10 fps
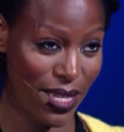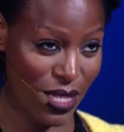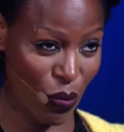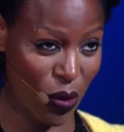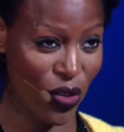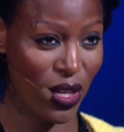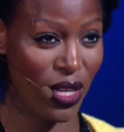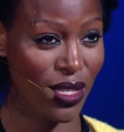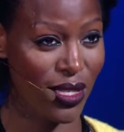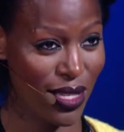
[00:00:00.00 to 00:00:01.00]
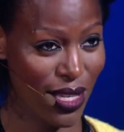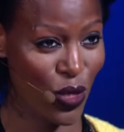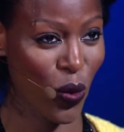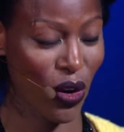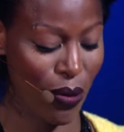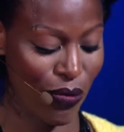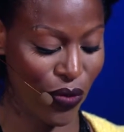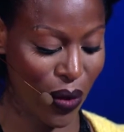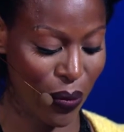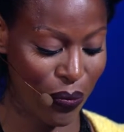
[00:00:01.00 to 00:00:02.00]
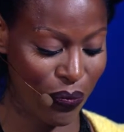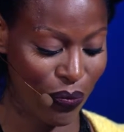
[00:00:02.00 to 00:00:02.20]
experience is where I'm from.